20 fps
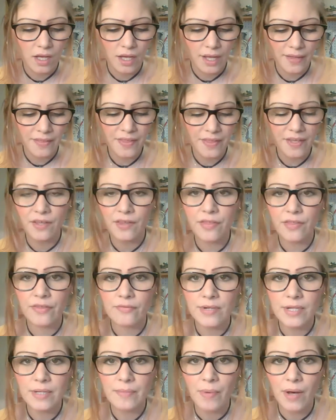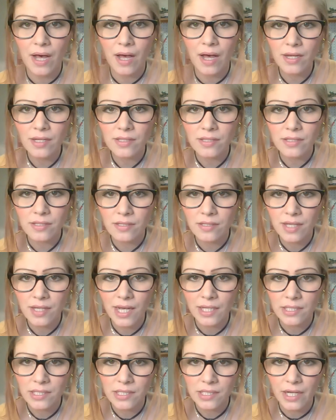I think $3
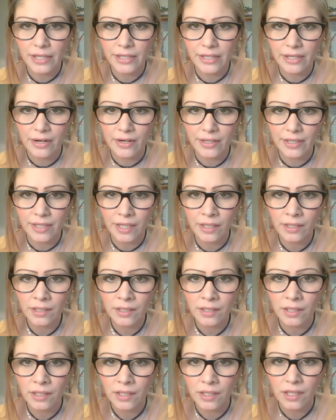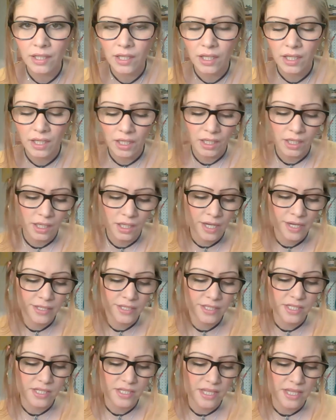at Sky Garden,
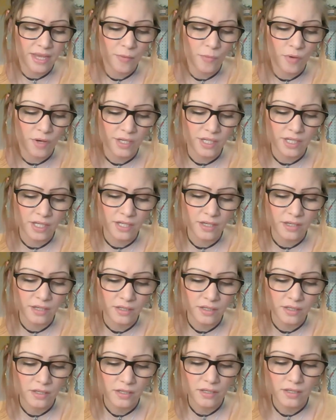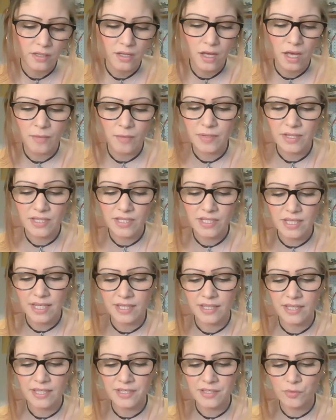and they wanted a piece
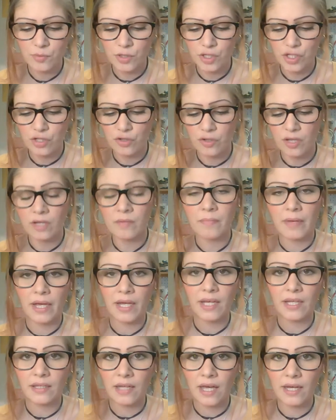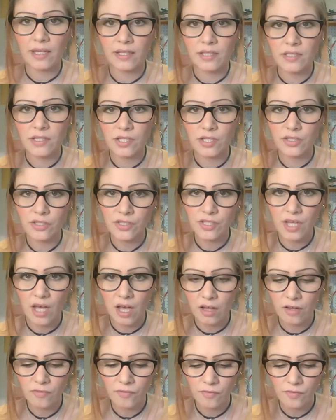like this, which you can make a necklace
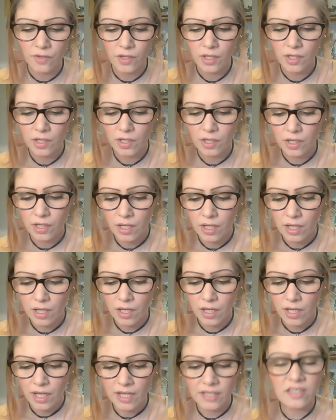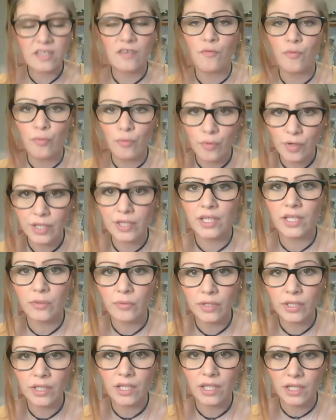yourself. It's a really,
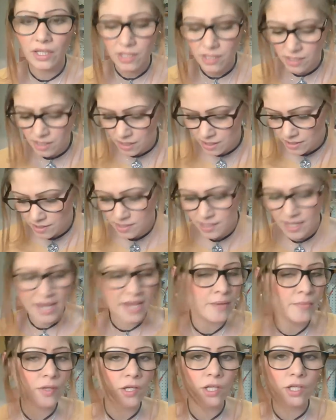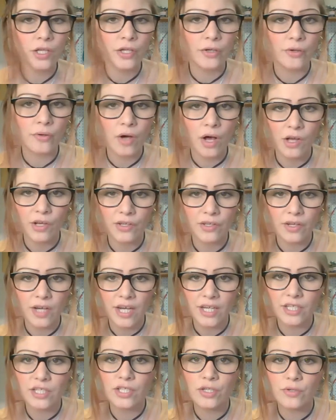really easy. Same glue. All you got
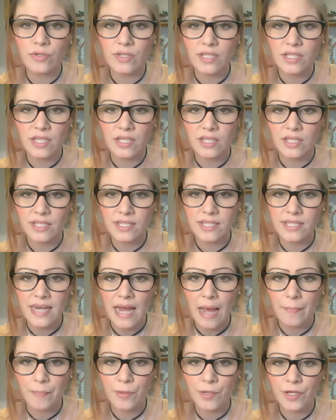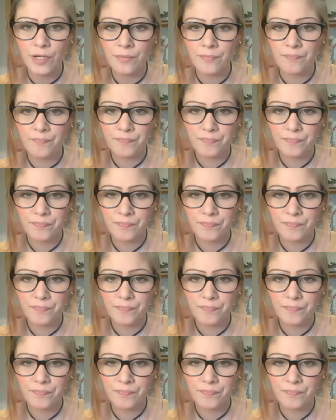to do is get the snapper